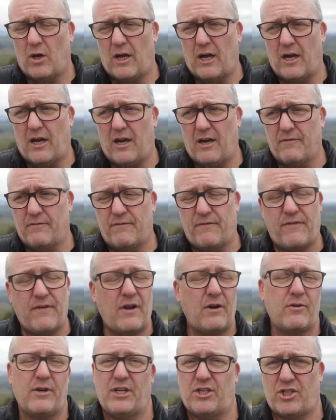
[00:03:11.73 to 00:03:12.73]

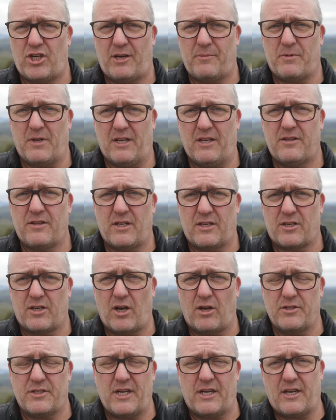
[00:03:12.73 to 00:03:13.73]
very cheaply that
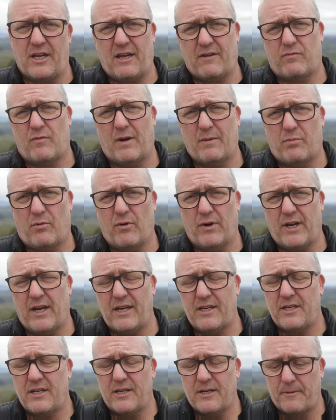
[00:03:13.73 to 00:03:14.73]
goes down to
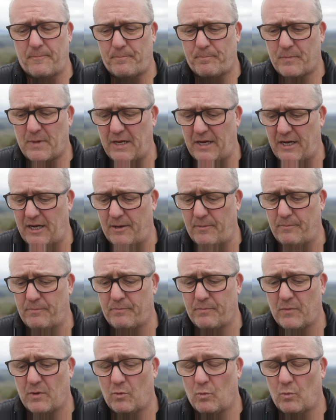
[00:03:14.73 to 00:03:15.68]
f1.8.